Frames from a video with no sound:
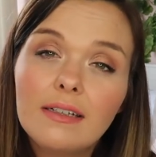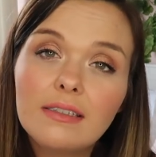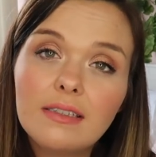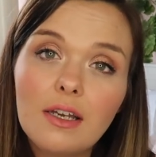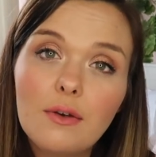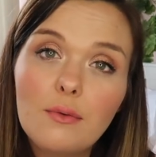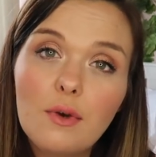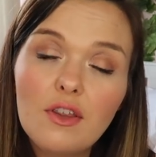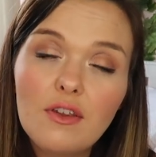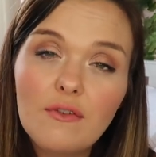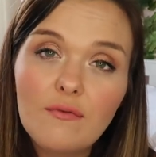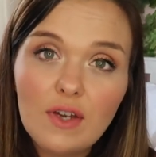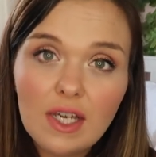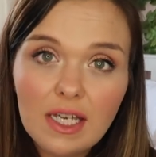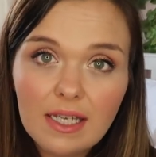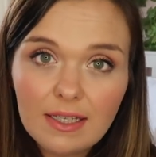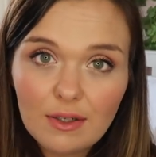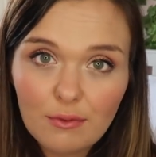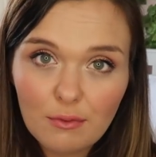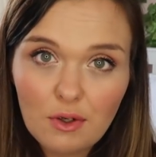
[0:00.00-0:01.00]
So the
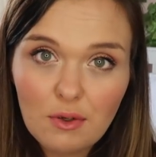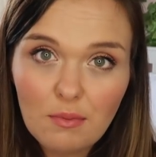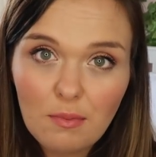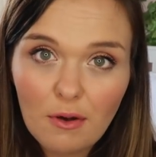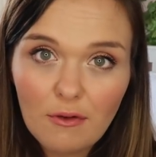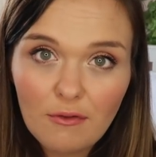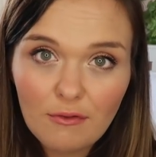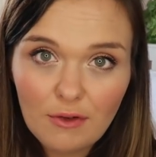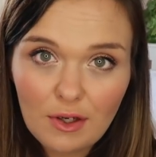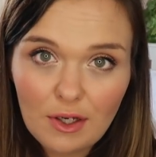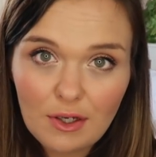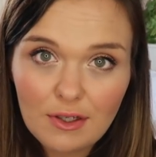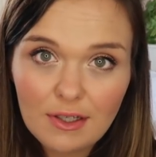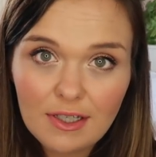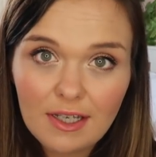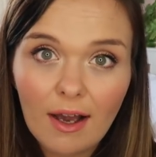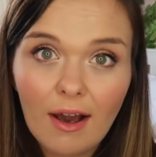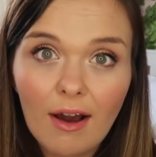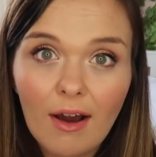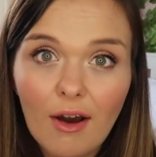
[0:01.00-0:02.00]
first group of
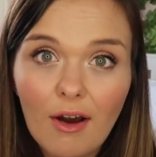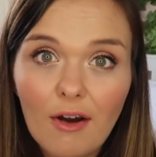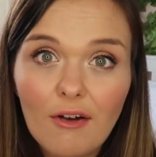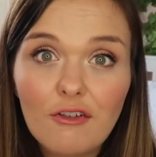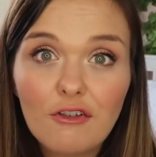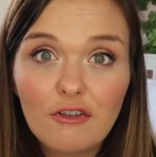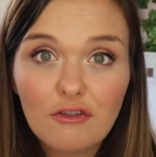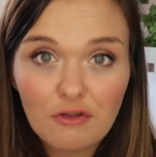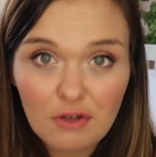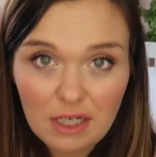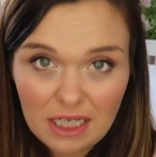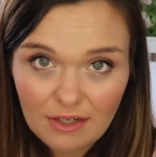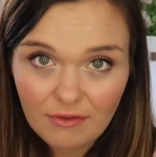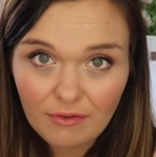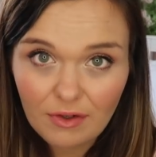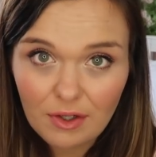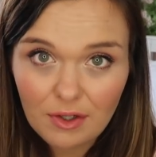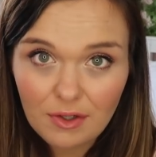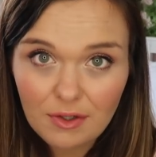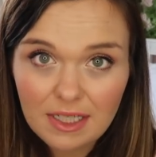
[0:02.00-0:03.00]
foods are free
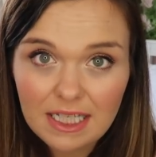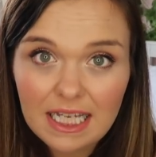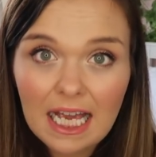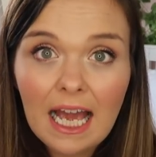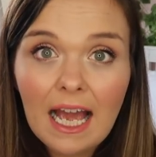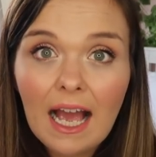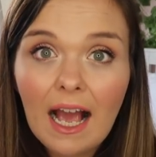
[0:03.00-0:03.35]
foods,